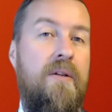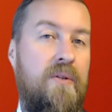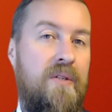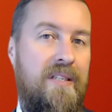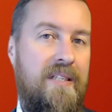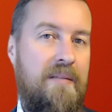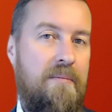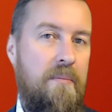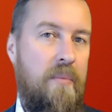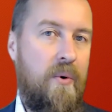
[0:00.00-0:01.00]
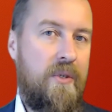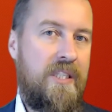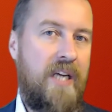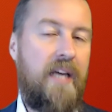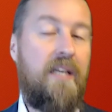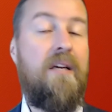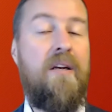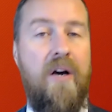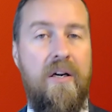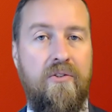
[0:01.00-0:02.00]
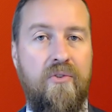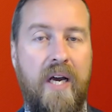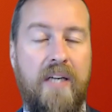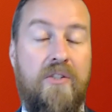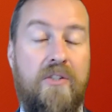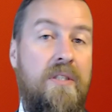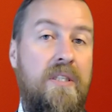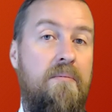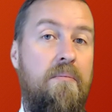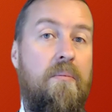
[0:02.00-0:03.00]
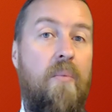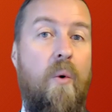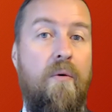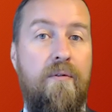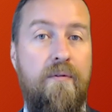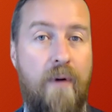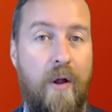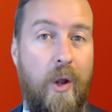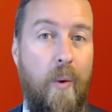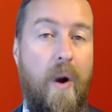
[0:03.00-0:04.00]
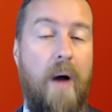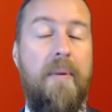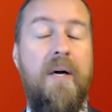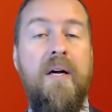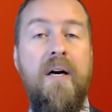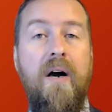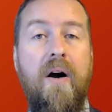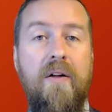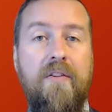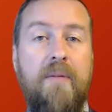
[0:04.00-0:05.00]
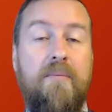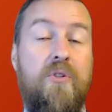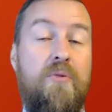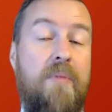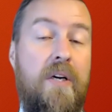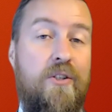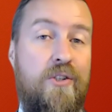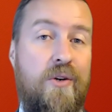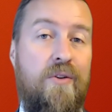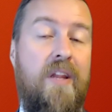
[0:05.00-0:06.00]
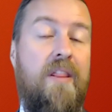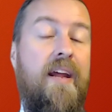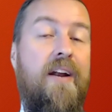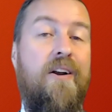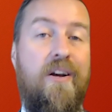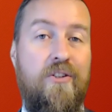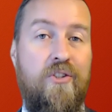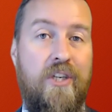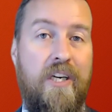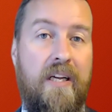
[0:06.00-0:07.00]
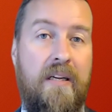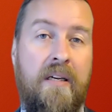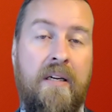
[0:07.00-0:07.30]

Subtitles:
You need more tight contracts. You need more follow-up on them to make sure that they're not cheating.